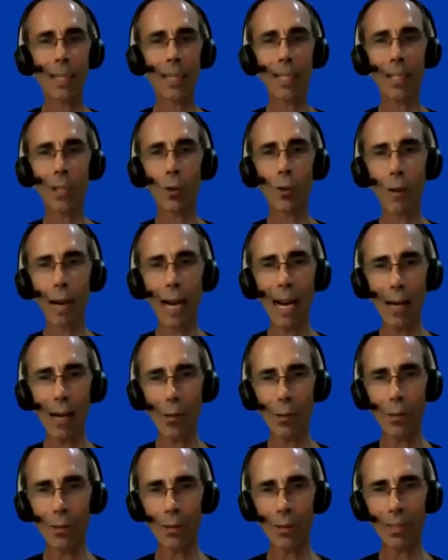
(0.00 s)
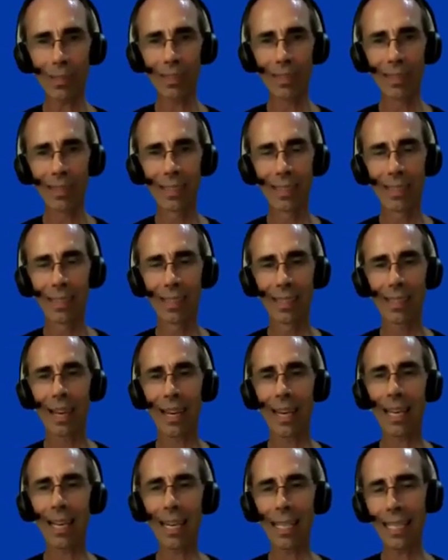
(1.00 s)
But the crowd,
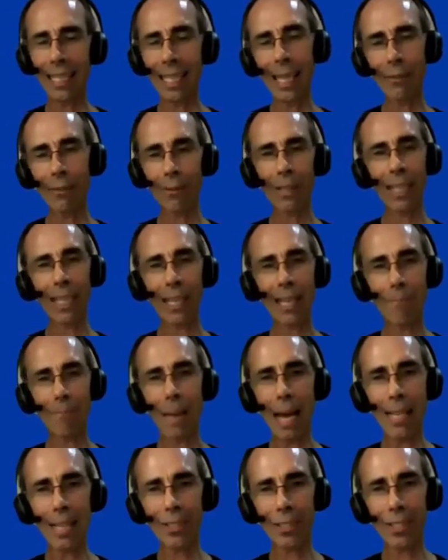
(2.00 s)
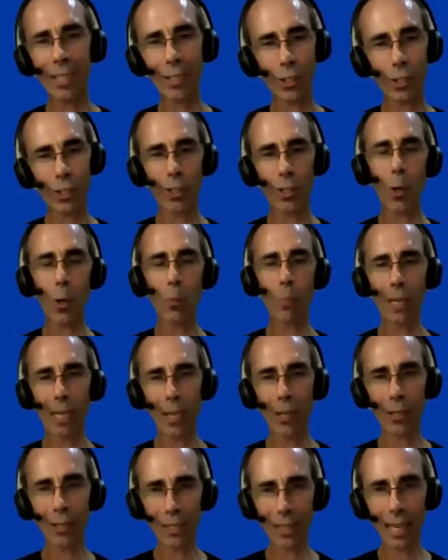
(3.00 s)
and I can't really imagine this. It's an
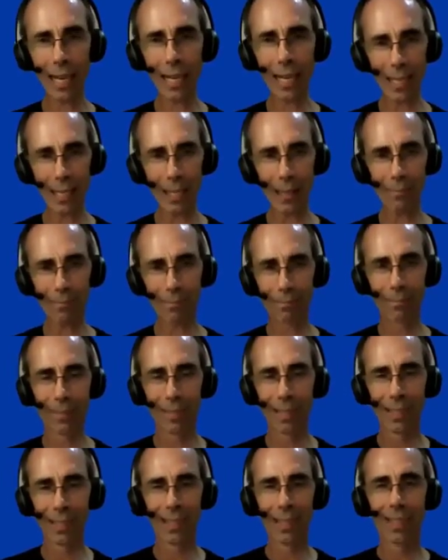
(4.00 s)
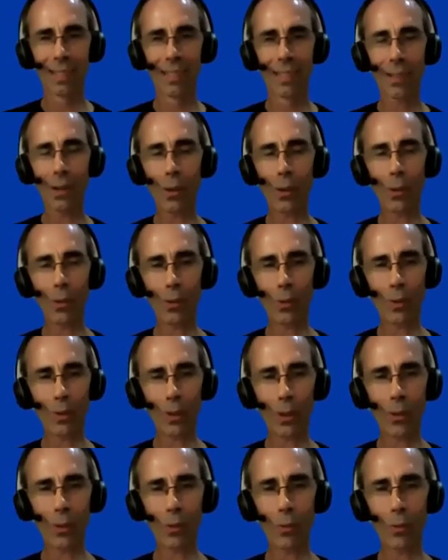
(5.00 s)
open air stadium. The
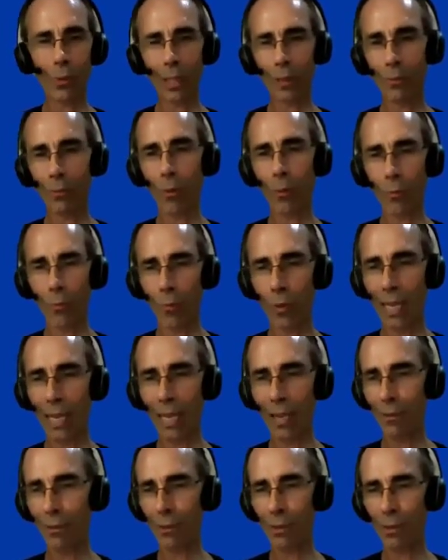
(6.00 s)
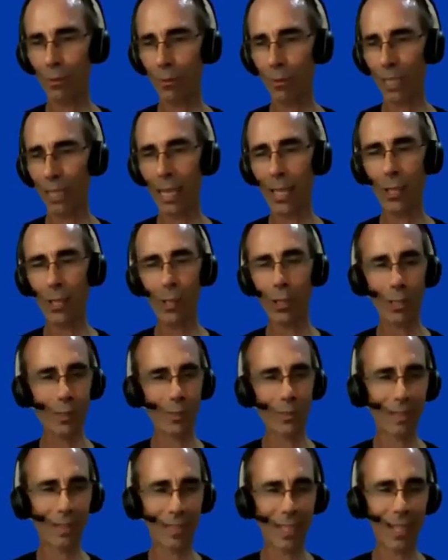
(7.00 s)
old what I
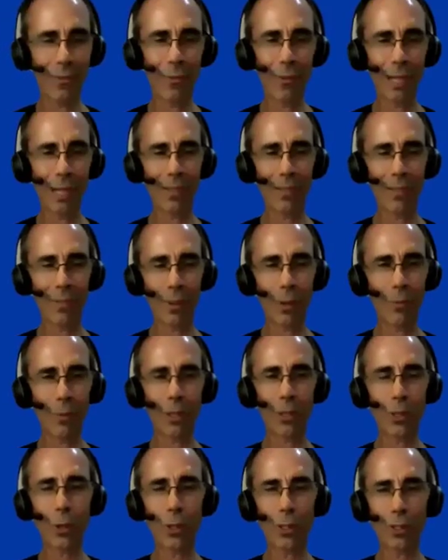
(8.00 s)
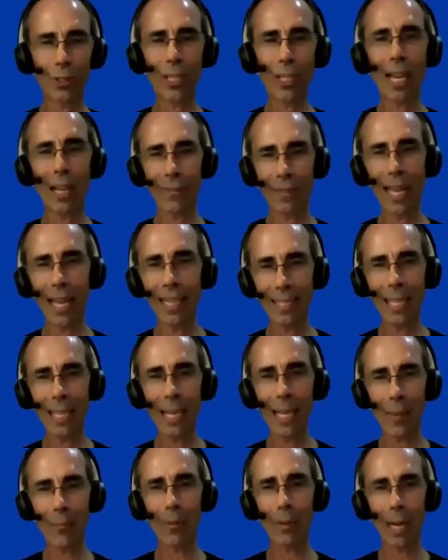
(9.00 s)
heard what was called JFK
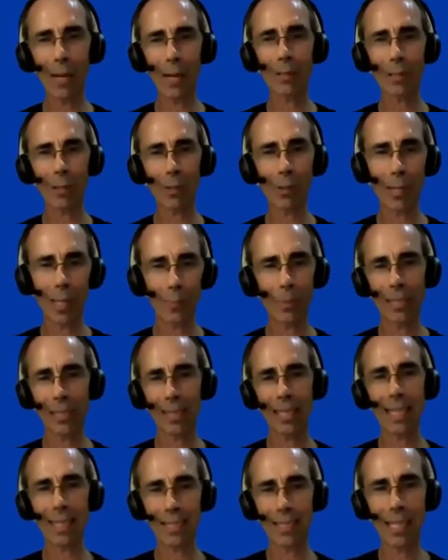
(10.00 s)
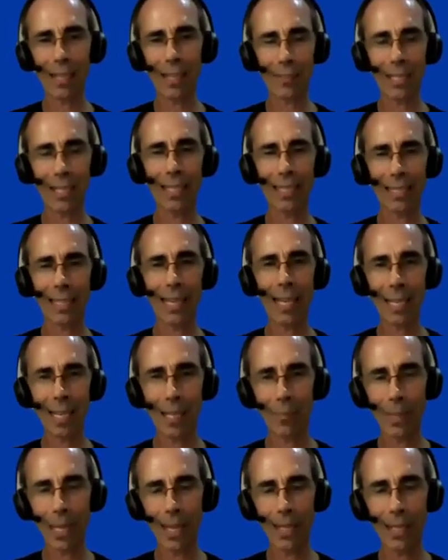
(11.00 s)
Stadium when I was growing up. It's not JFK
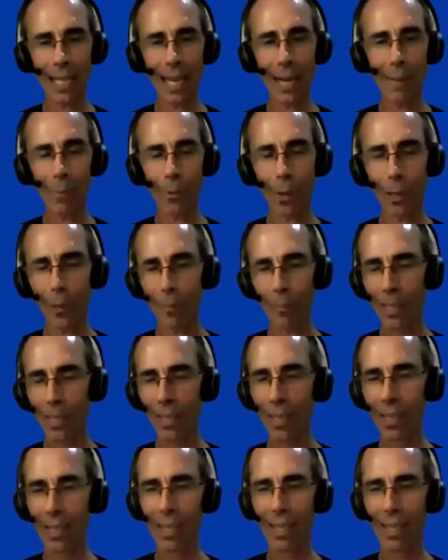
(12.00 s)
Stadium yet at that point.